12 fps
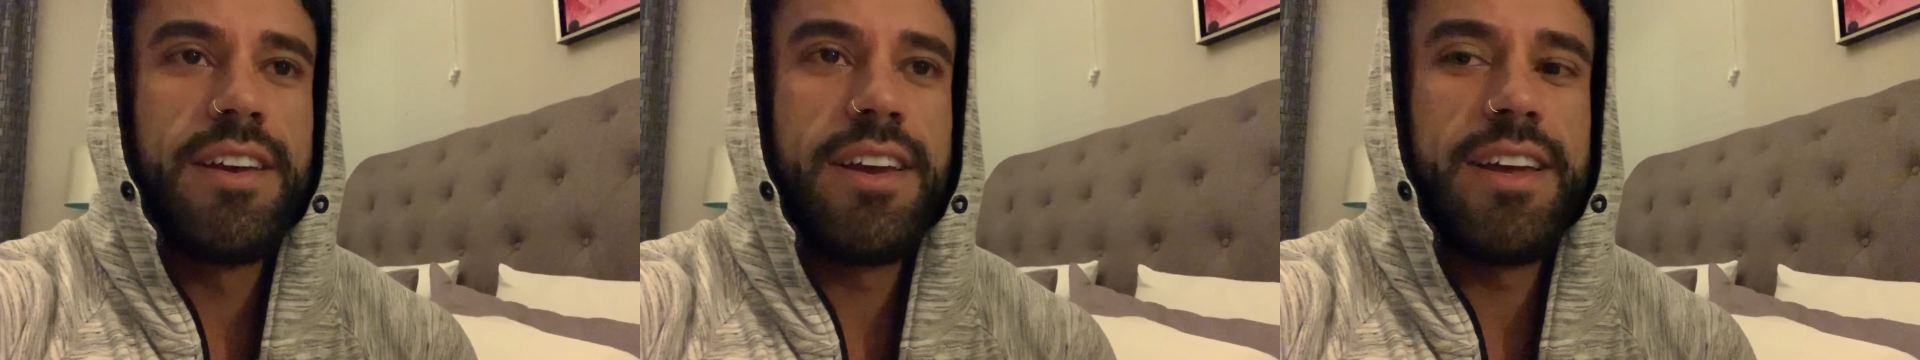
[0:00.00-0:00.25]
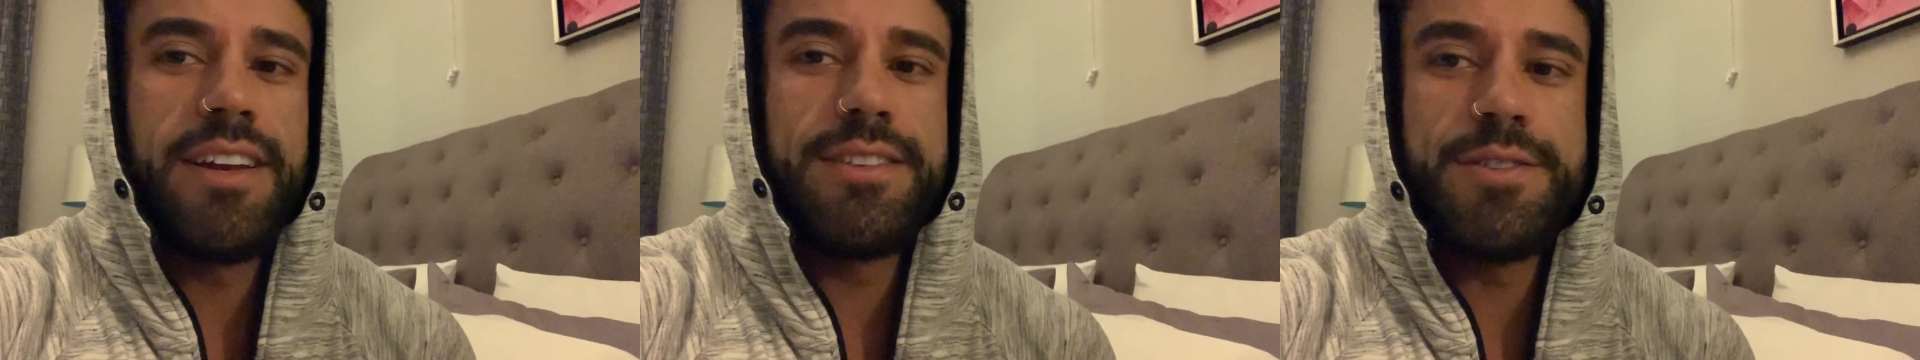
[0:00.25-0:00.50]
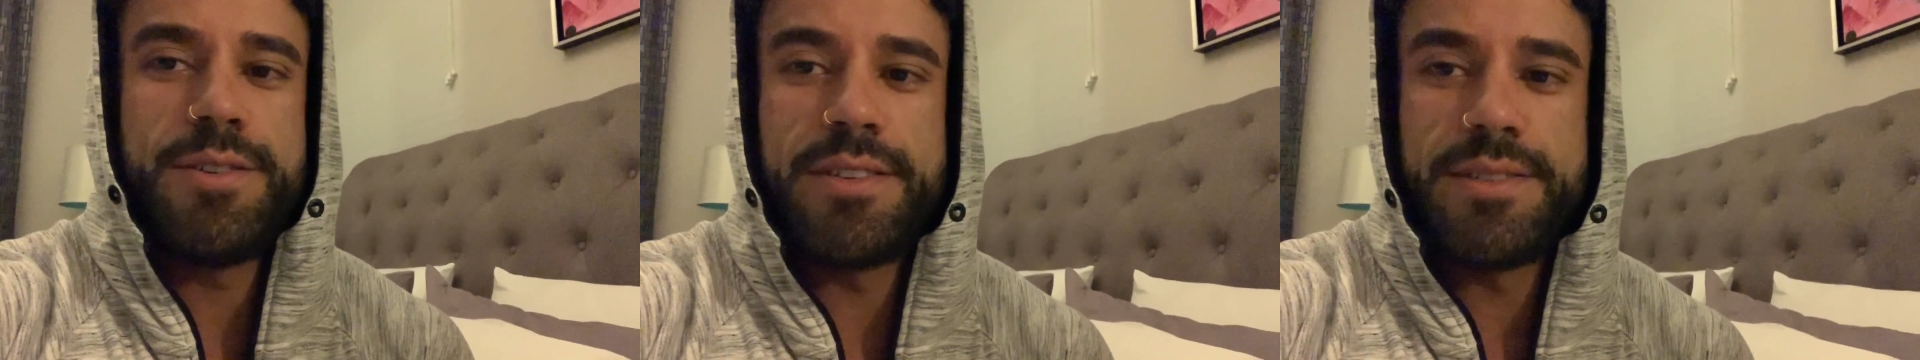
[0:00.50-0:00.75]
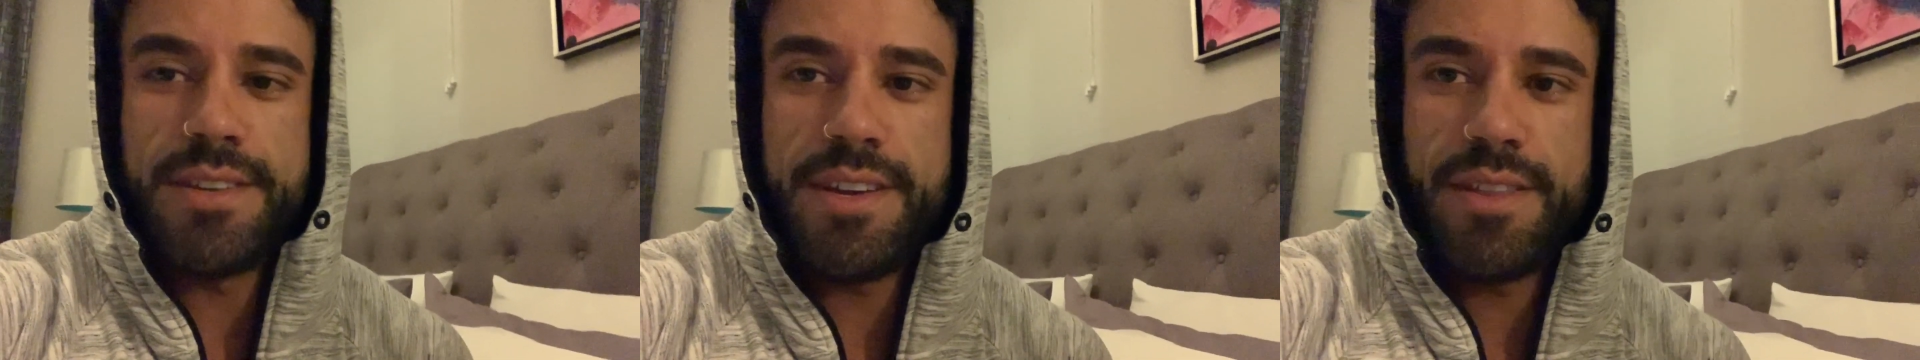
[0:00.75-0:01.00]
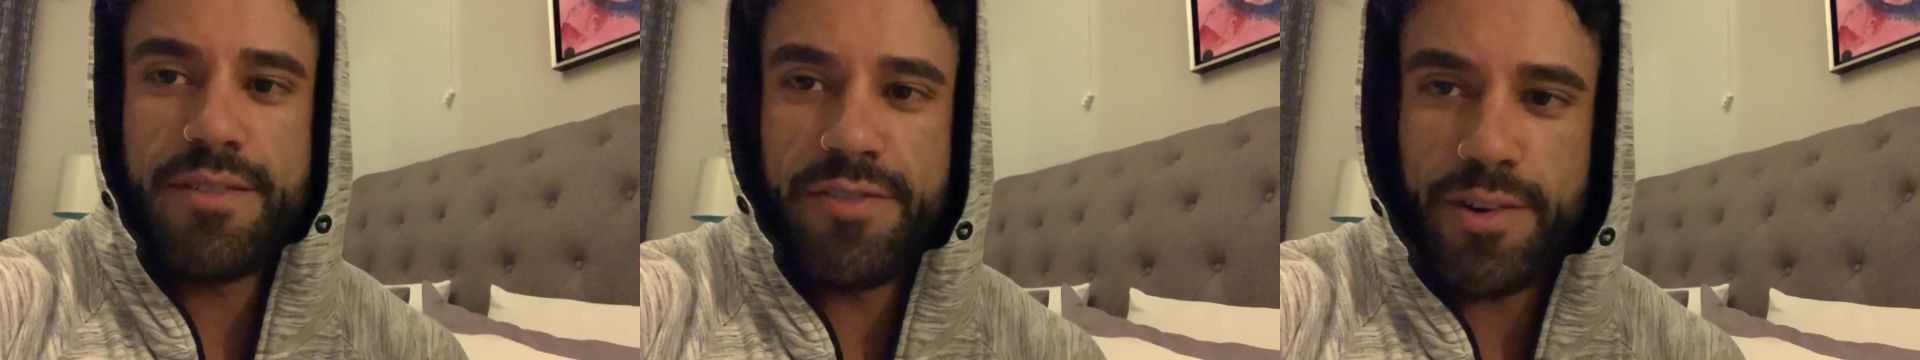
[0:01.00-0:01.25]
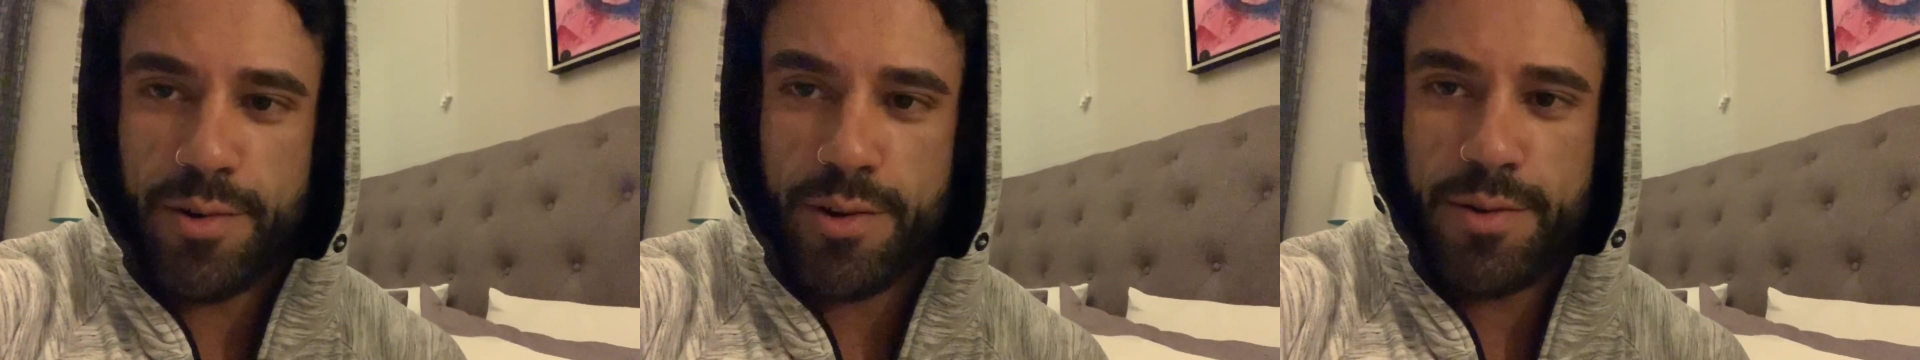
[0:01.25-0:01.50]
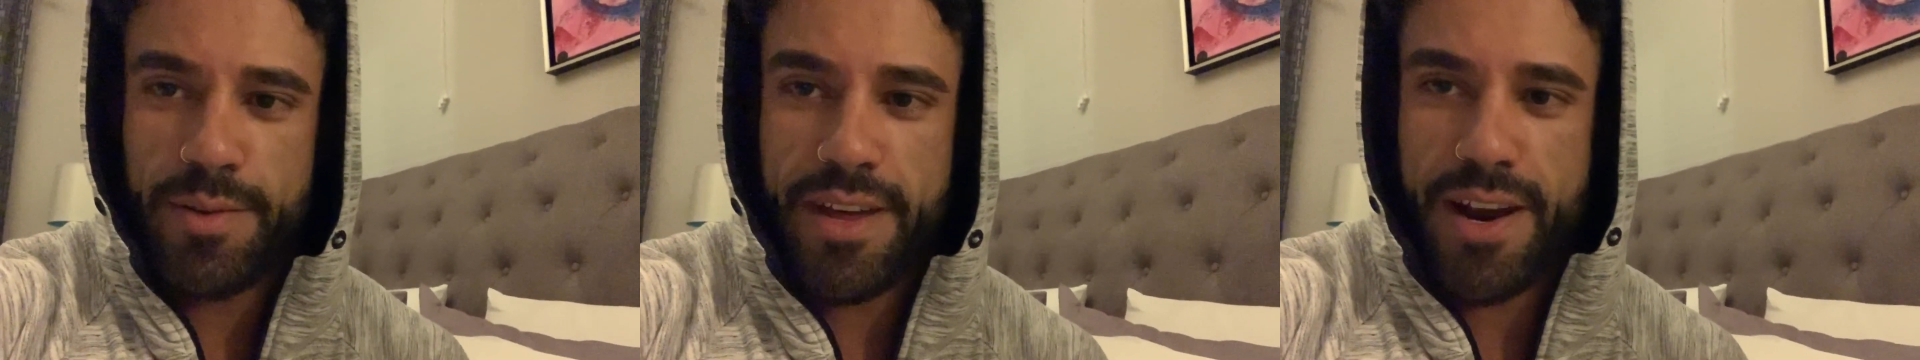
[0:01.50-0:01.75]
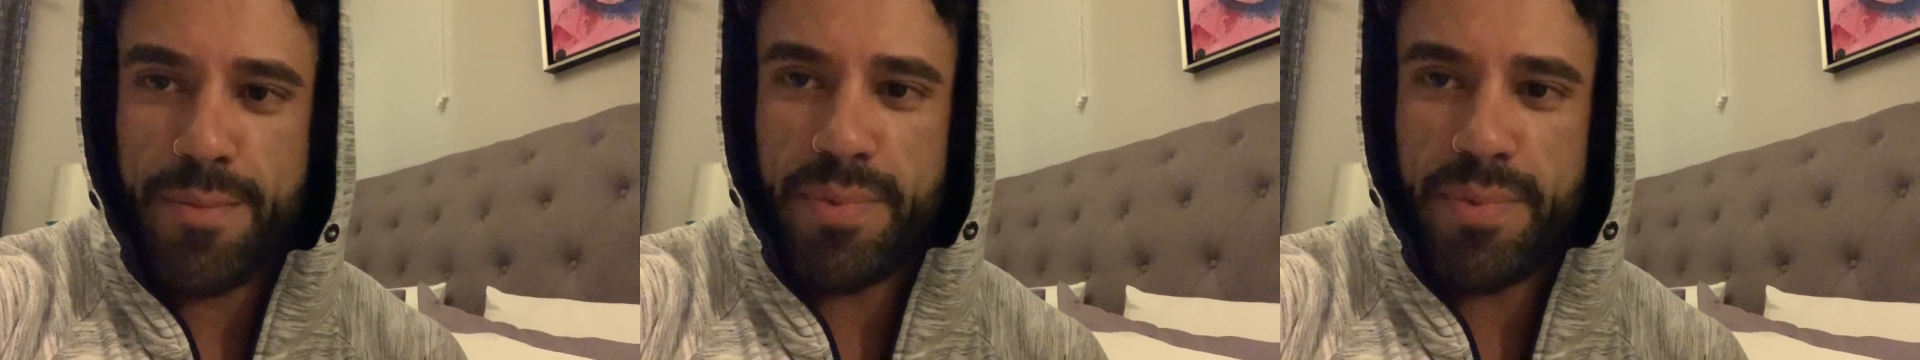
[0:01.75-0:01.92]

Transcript: And as you can see in the photo that I